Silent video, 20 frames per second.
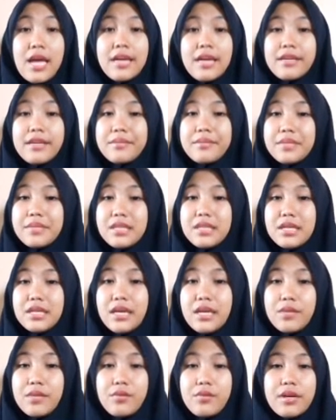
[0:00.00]
namely
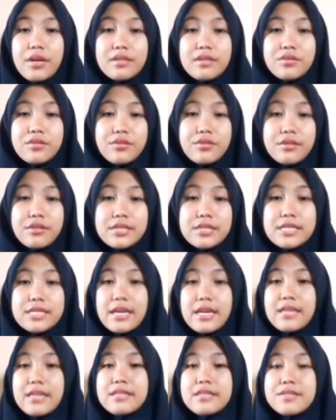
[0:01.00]
educators
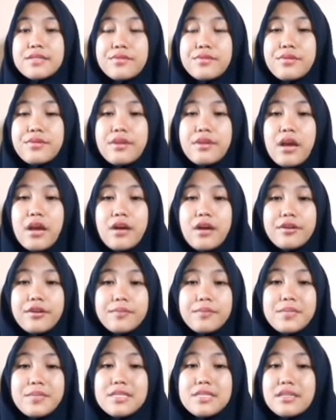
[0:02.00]
and students are
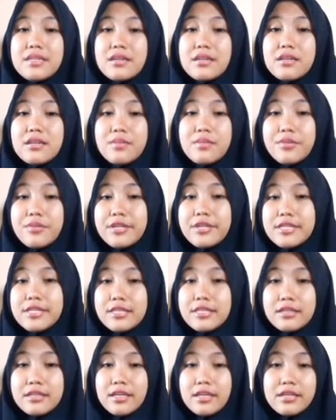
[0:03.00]
physically
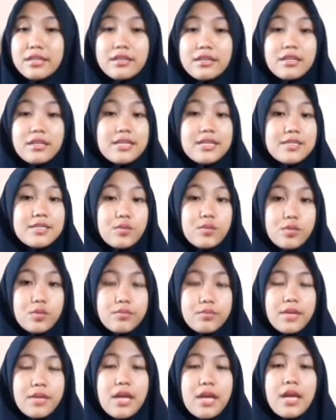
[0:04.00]
present in
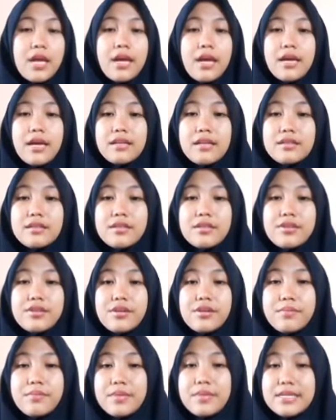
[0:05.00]
classroom and
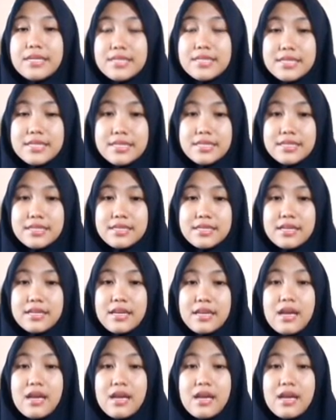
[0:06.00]
learning places,